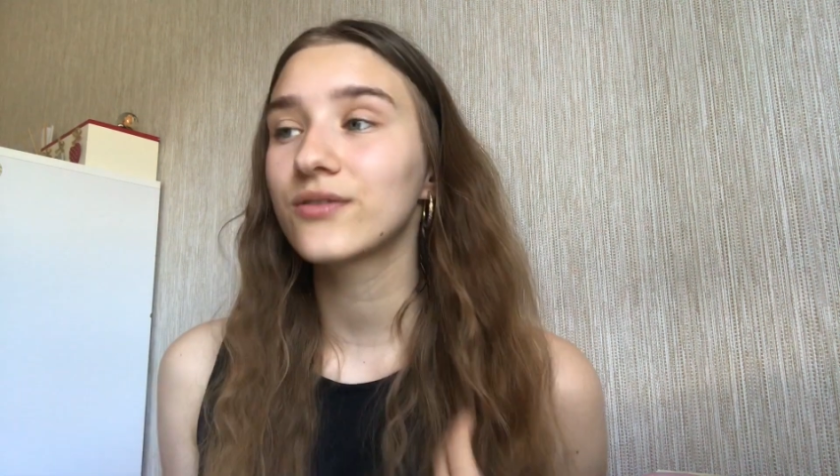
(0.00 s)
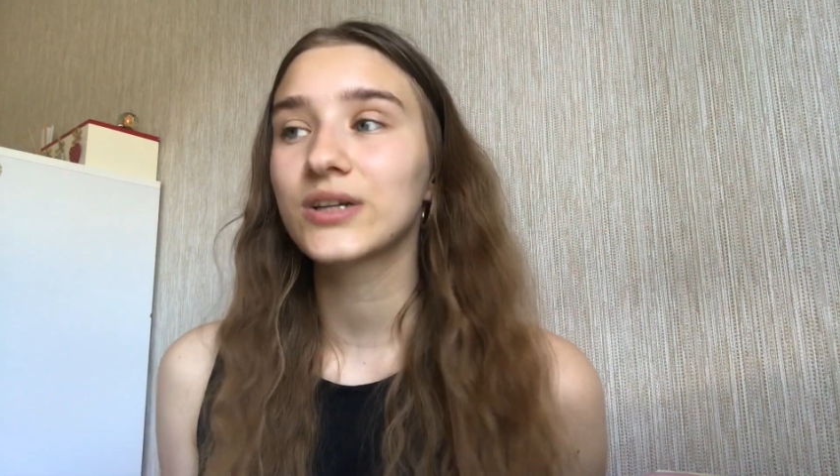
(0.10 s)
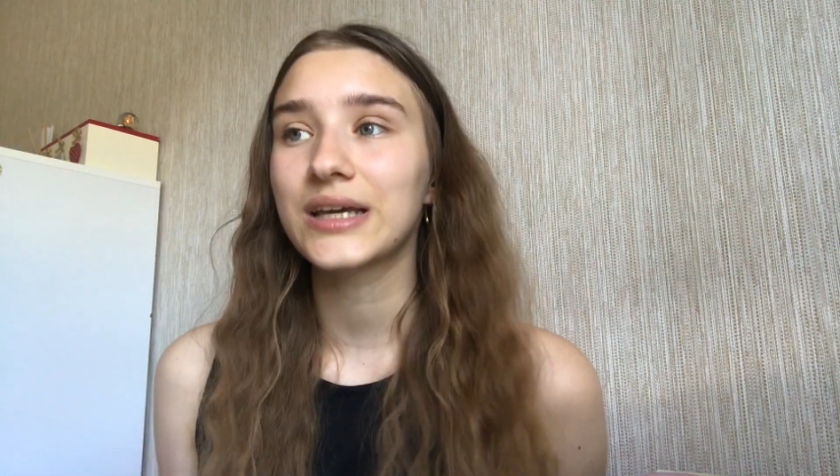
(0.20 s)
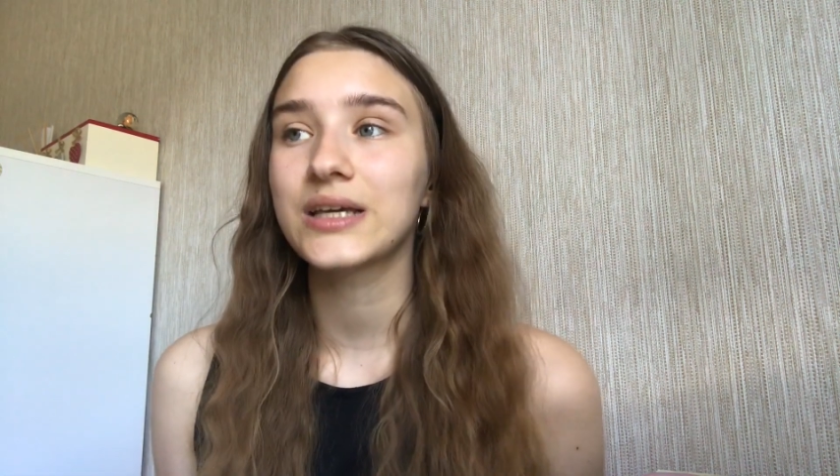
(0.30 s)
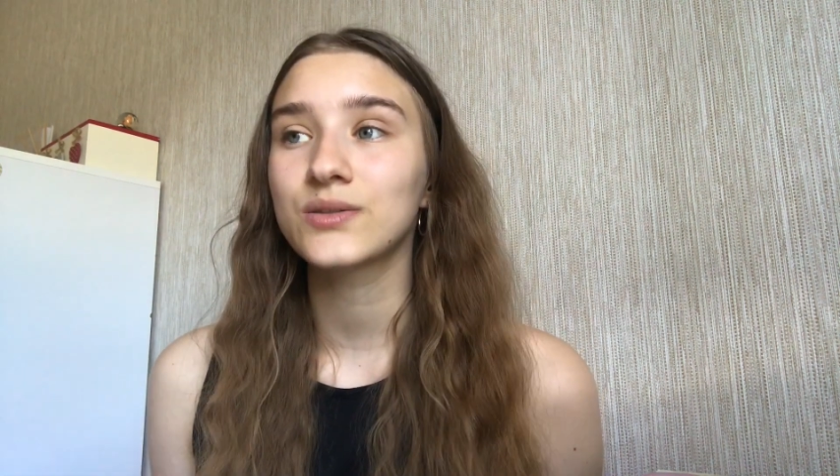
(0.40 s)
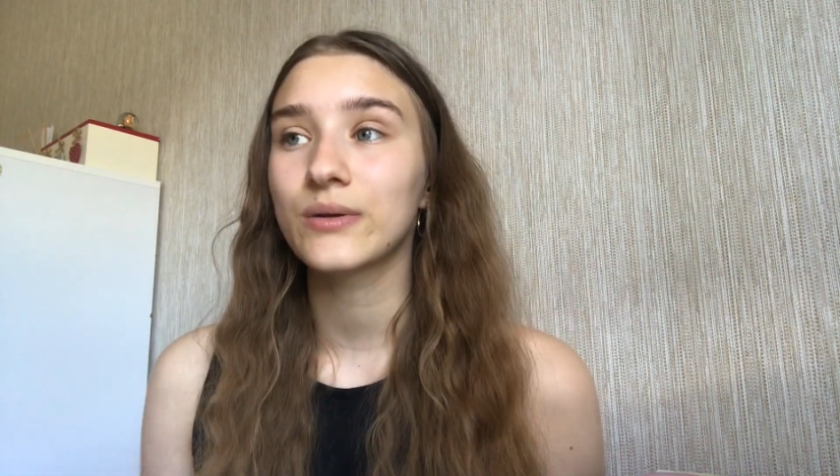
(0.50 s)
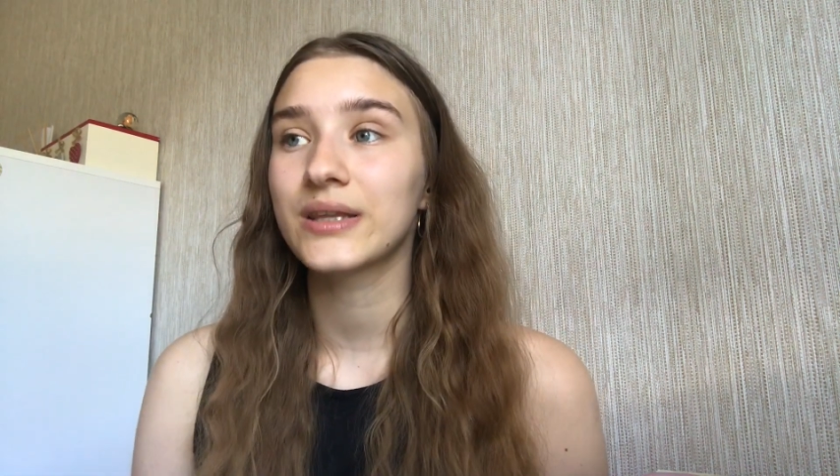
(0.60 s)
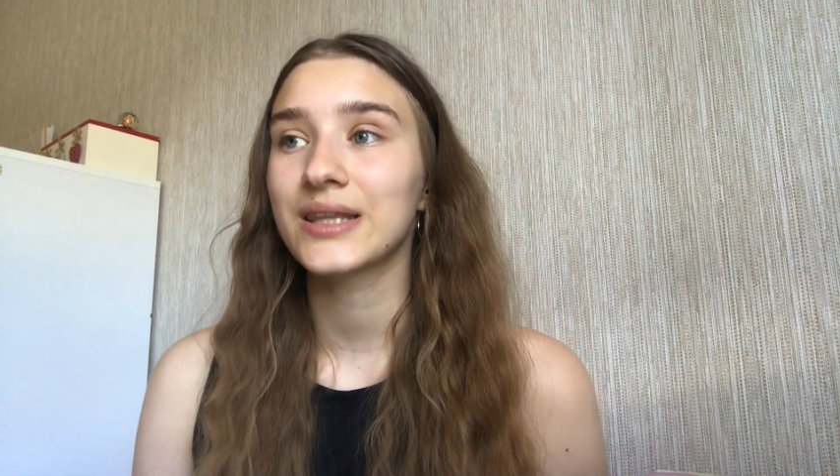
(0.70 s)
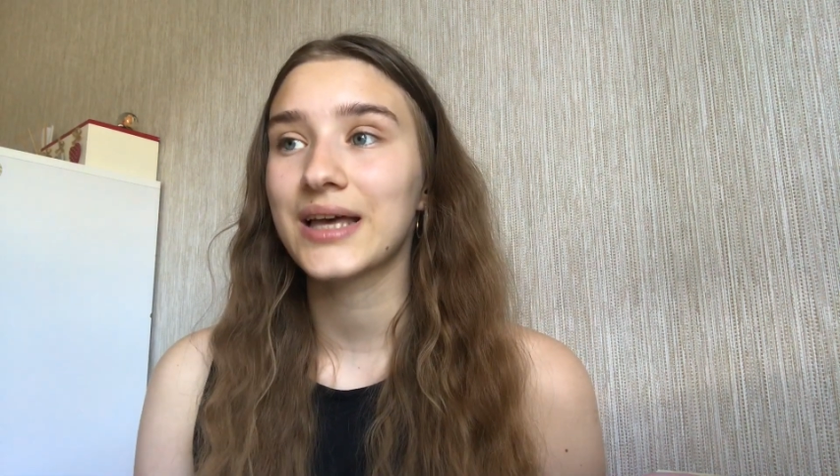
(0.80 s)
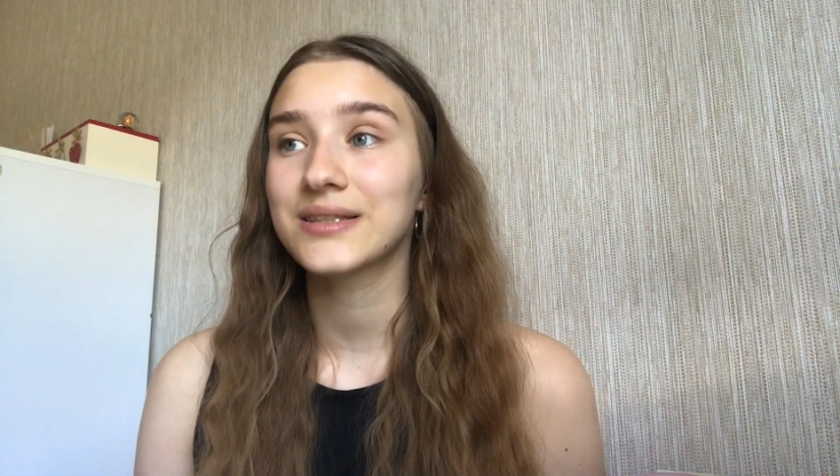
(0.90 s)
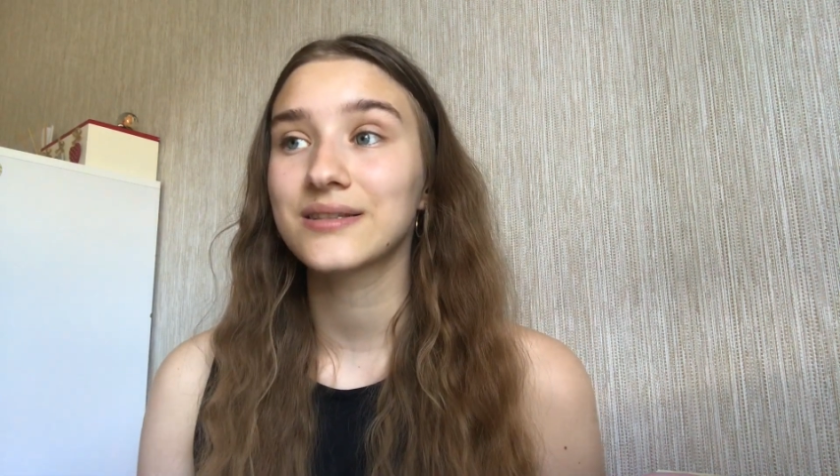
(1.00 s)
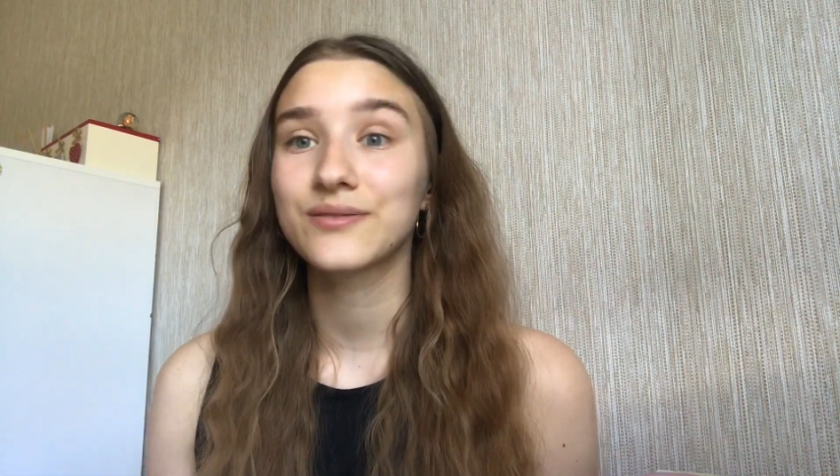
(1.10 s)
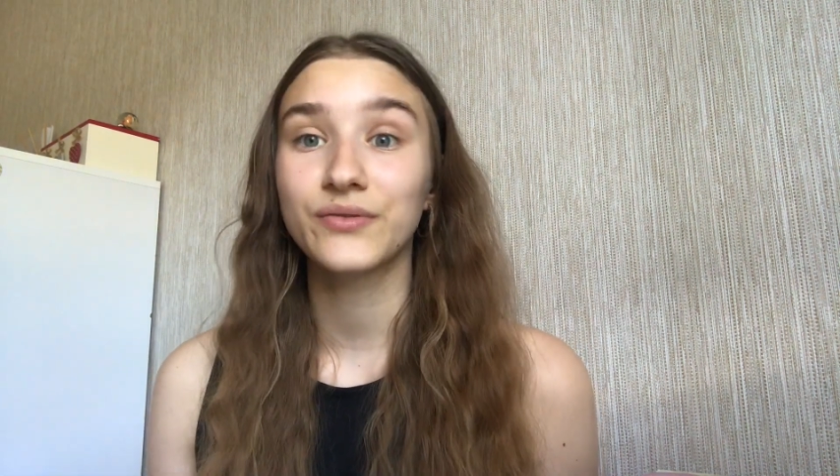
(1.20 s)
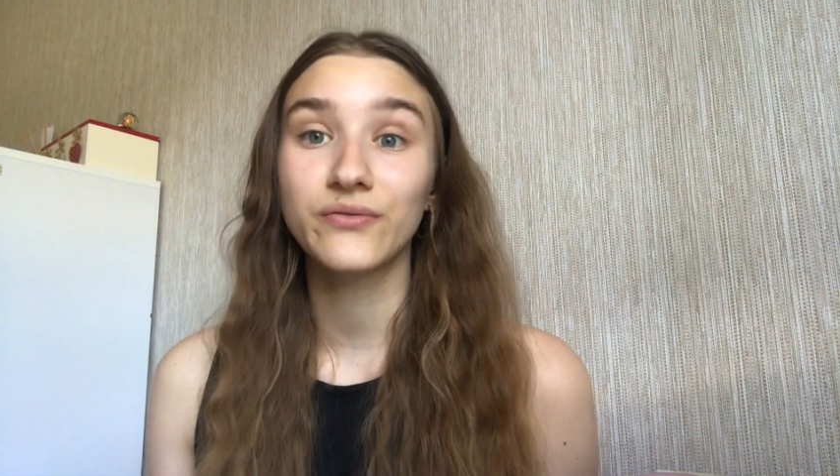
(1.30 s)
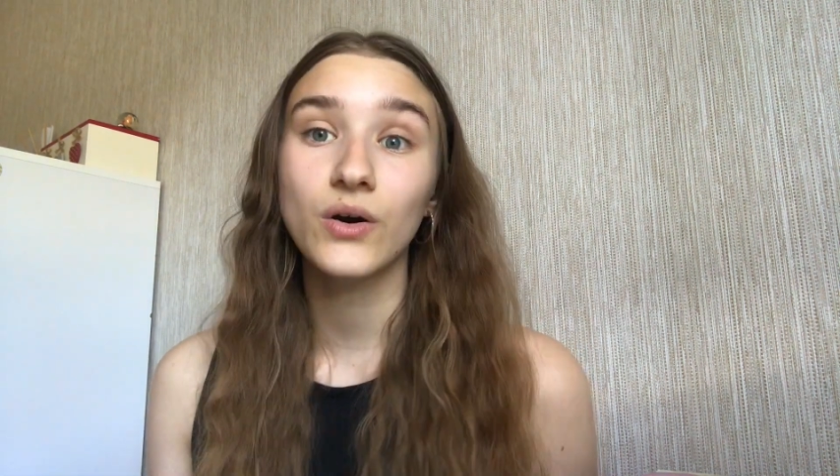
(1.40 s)
it is, whether that's
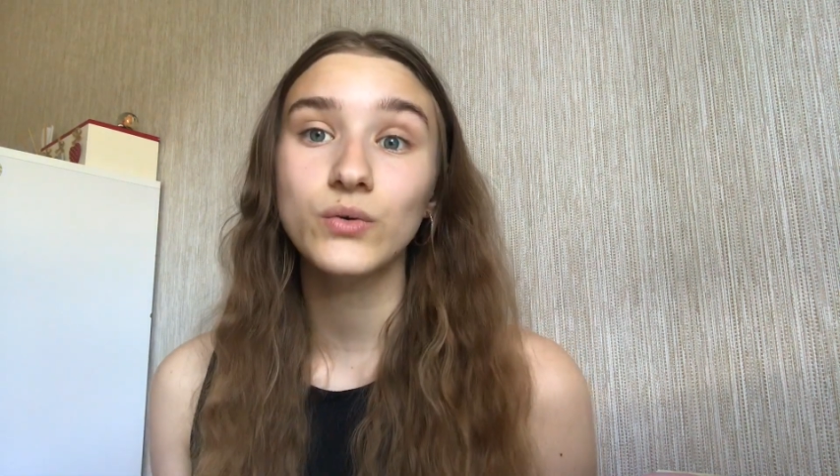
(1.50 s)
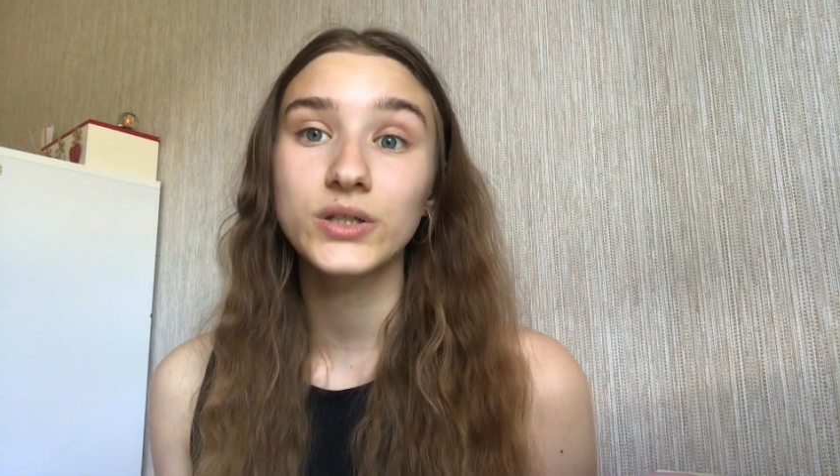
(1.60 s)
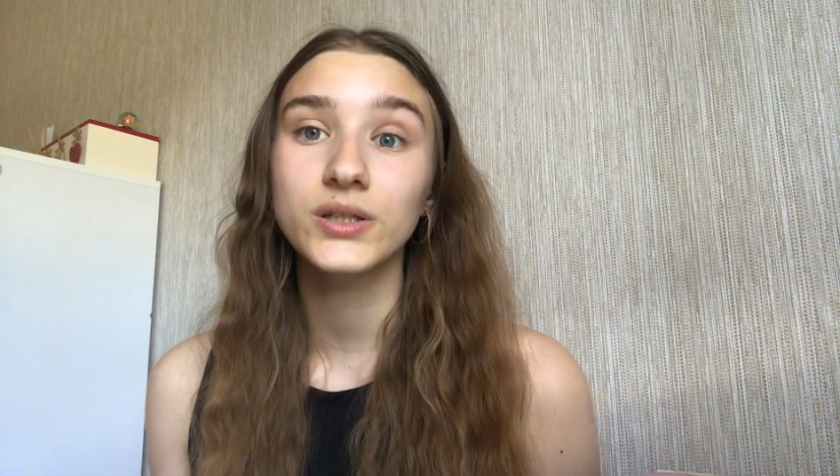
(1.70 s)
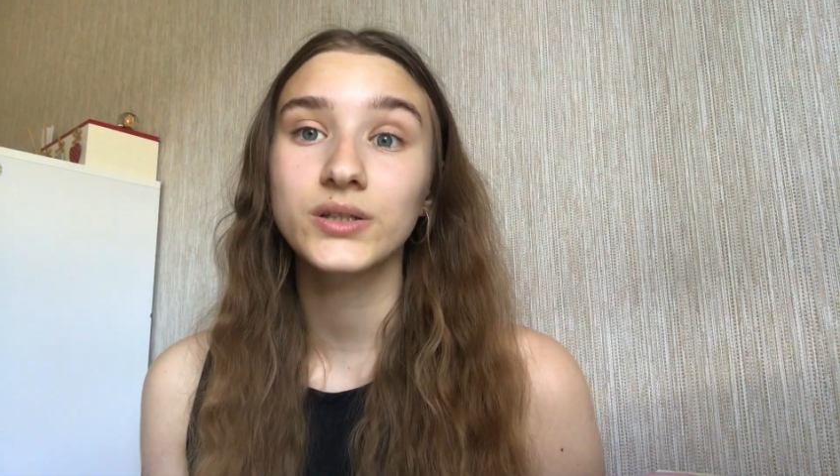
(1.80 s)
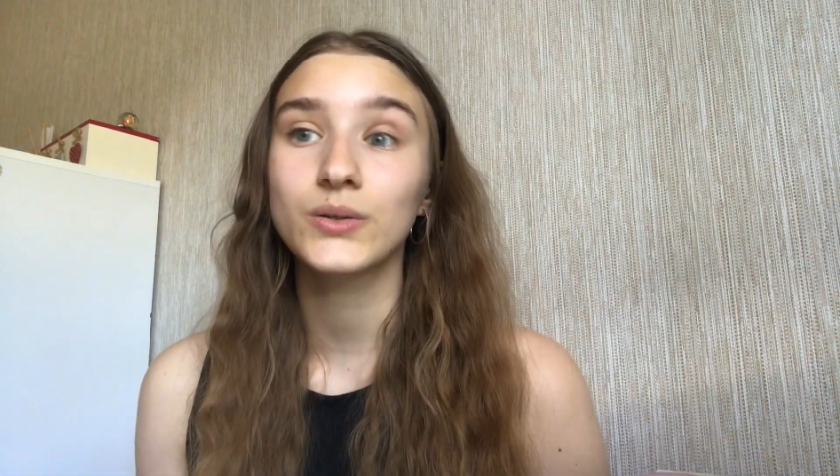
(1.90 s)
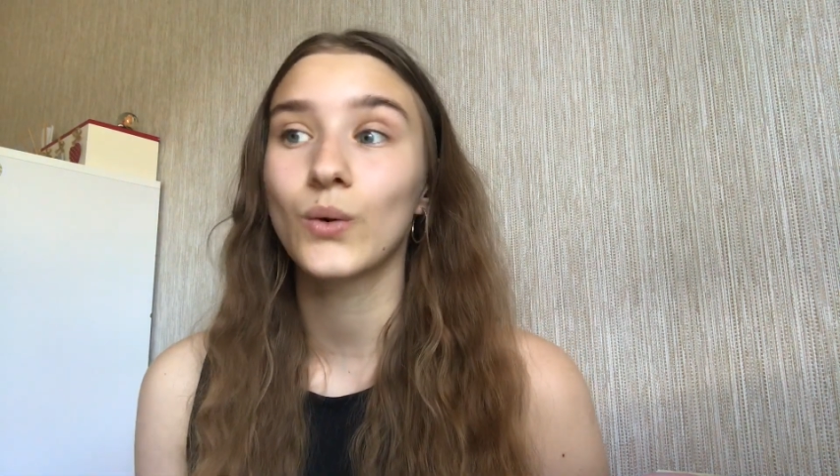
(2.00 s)
folders